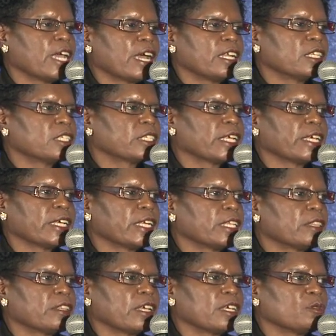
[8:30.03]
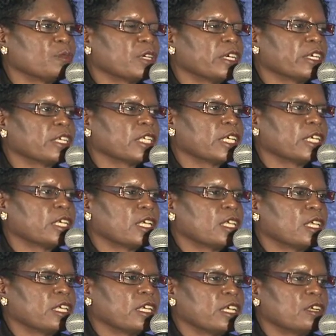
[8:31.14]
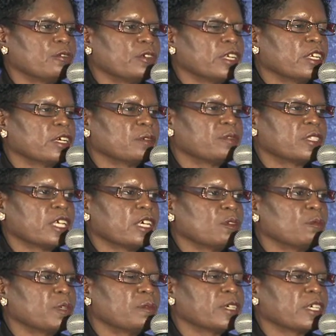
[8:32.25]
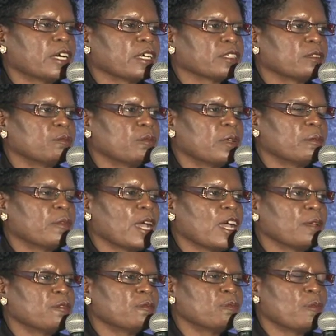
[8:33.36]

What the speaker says: I didn't say anything, but it really upset me because by